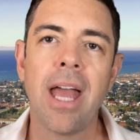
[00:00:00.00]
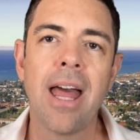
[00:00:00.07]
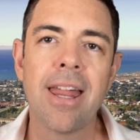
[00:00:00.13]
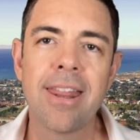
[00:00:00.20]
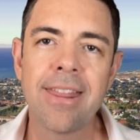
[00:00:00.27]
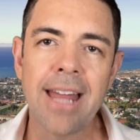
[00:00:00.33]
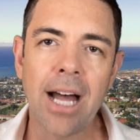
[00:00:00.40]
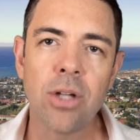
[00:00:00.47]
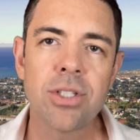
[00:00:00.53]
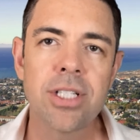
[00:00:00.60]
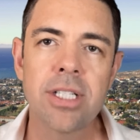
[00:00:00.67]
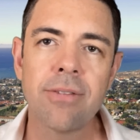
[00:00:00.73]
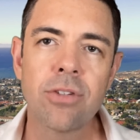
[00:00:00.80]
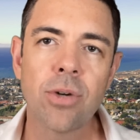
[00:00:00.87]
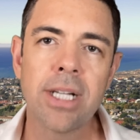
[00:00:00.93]
Thousands
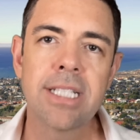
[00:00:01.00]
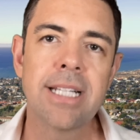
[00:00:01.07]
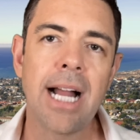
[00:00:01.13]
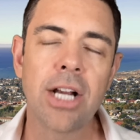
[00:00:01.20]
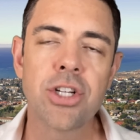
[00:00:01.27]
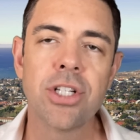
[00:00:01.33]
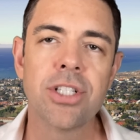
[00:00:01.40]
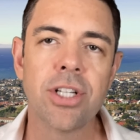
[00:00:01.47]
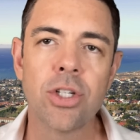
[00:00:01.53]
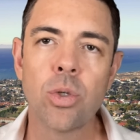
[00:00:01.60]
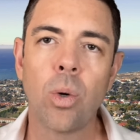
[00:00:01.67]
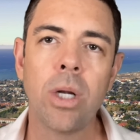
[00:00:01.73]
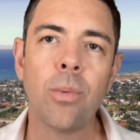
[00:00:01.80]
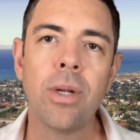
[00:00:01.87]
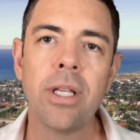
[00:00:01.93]
of transactions and
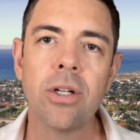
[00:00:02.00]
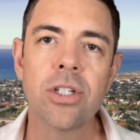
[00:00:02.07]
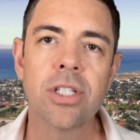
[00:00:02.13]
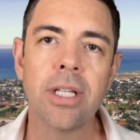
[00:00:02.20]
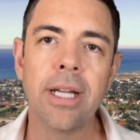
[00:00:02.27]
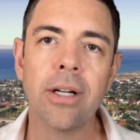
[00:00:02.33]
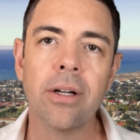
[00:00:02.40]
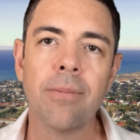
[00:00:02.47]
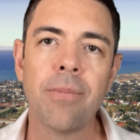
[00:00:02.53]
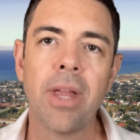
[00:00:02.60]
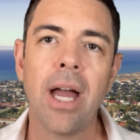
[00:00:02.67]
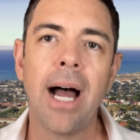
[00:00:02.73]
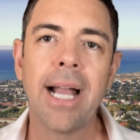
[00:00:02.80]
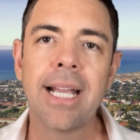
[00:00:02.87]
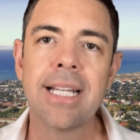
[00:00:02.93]
21 years later,
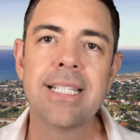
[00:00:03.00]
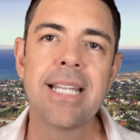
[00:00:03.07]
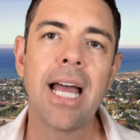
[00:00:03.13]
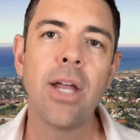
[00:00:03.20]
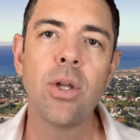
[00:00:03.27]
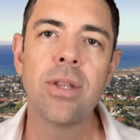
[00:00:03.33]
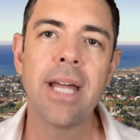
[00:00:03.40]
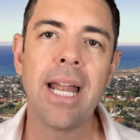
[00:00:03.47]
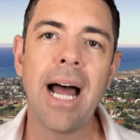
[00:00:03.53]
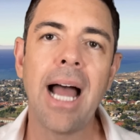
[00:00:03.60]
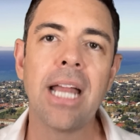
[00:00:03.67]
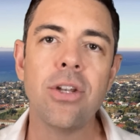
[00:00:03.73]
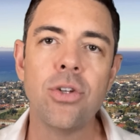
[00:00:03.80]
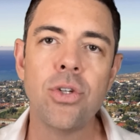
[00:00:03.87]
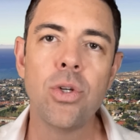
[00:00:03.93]
I can tell you that I
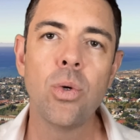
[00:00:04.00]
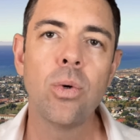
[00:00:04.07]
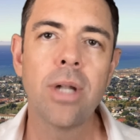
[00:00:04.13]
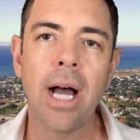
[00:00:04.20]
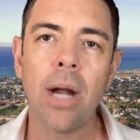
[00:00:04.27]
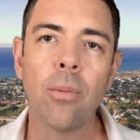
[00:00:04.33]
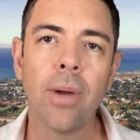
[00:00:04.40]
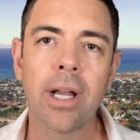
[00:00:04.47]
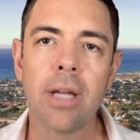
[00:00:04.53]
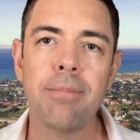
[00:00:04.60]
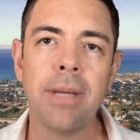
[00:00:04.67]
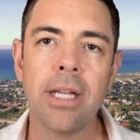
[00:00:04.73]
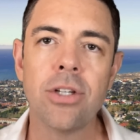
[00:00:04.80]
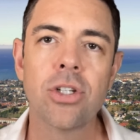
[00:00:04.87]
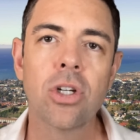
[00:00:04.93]
do not
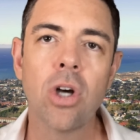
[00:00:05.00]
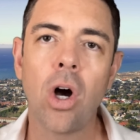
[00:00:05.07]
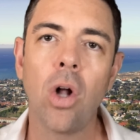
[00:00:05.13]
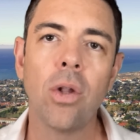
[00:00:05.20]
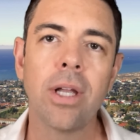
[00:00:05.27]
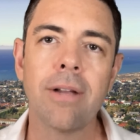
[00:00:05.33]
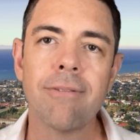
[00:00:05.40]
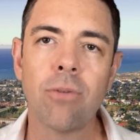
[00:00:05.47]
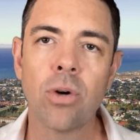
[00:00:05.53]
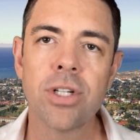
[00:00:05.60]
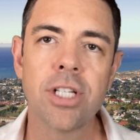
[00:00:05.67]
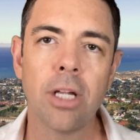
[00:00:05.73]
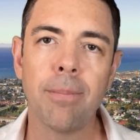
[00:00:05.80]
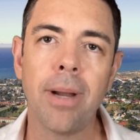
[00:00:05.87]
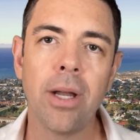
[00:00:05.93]
recommend calling for
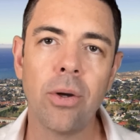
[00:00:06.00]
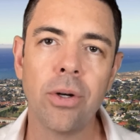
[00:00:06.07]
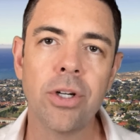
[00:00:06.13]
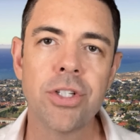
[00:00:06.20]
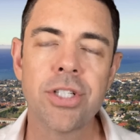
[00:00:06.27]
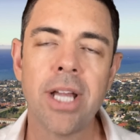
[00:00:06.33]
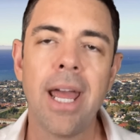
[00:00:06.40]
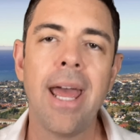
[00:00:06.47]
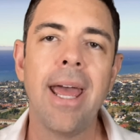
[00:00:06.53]
sale by owners.